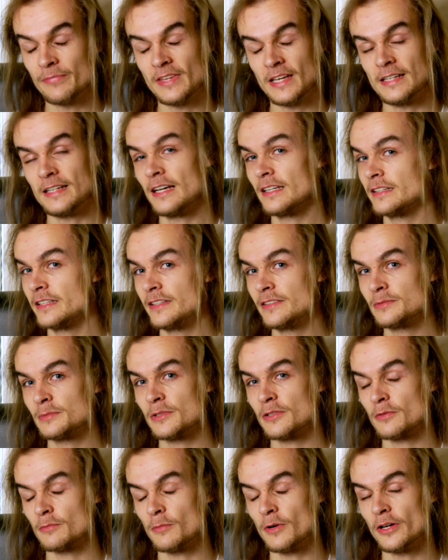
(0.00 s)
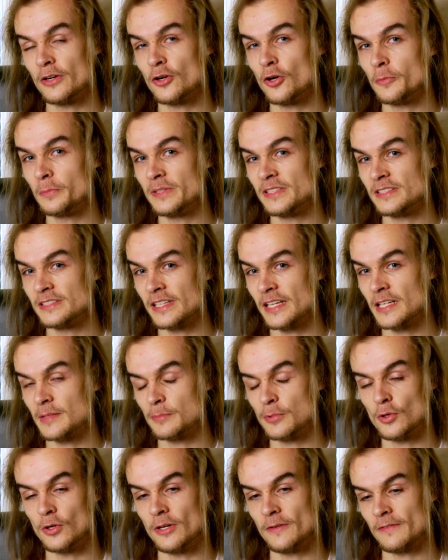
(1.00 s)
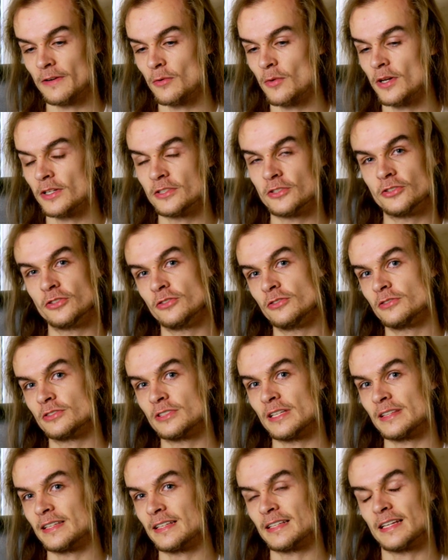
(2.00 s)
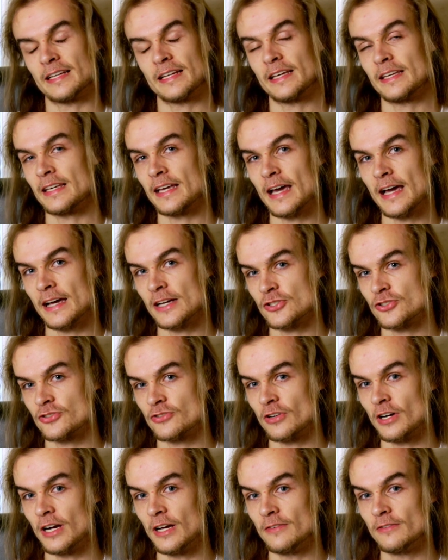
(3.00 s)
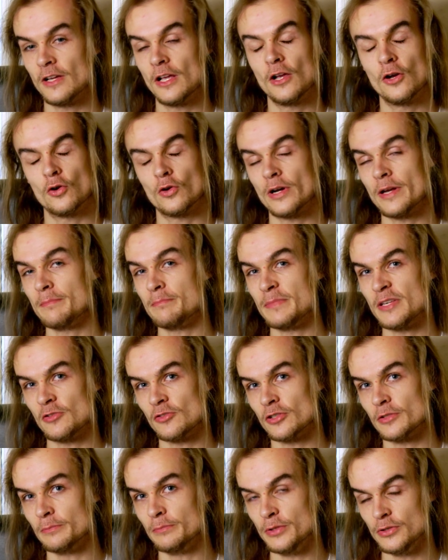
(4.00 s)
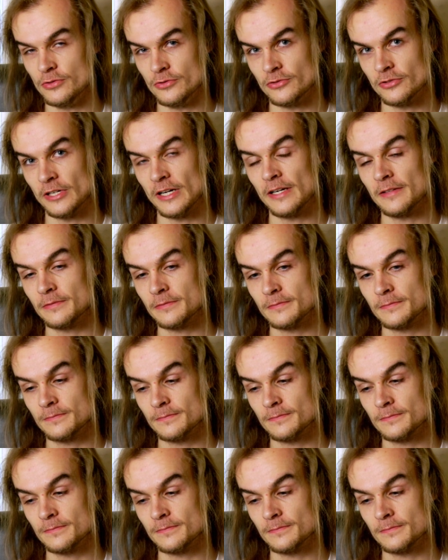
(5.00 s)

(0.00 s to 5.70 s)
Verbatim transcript: And that leaves me with one open SATA port if I wanted to do something like a cache drive or a mirrored boot drive.